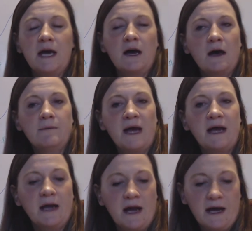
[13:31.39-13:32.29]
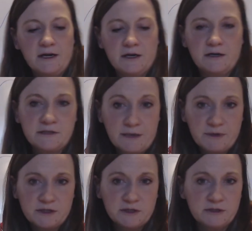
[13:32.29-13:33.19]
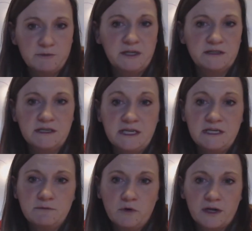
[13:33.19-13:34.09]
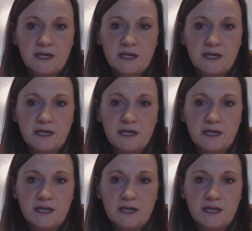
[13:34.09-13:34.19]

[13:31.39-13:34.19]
at higher temperatures because it needs more